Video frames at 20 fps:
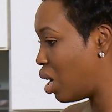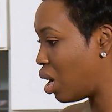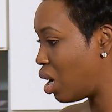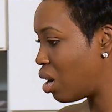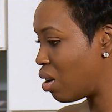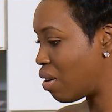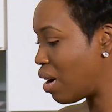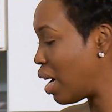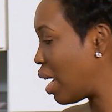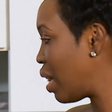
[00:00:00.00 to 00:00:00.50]

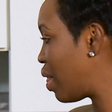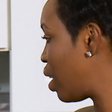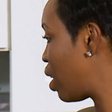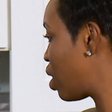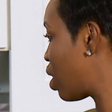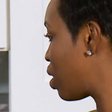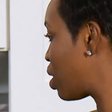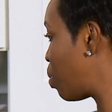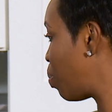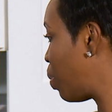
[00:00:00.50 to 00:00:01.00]
All right, I think
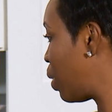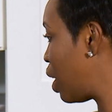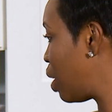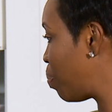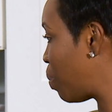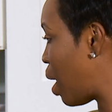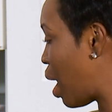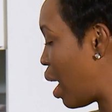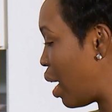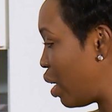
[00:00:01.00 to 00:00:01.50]
we got some plate
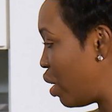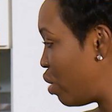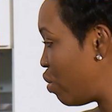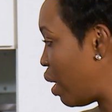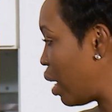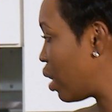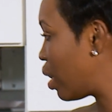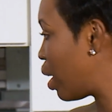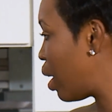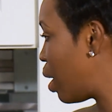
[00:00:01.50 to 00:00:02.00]
behind you
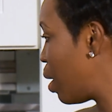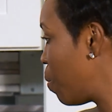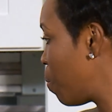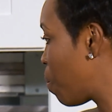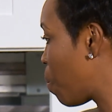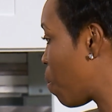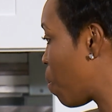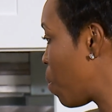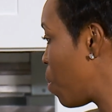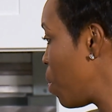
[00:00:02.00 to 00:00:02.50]
right there.
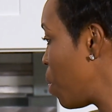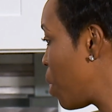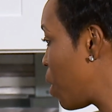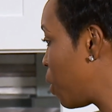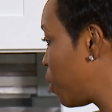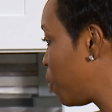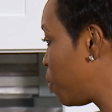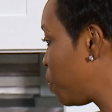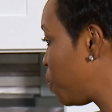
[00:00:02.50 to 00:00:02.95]
Mm-hmm.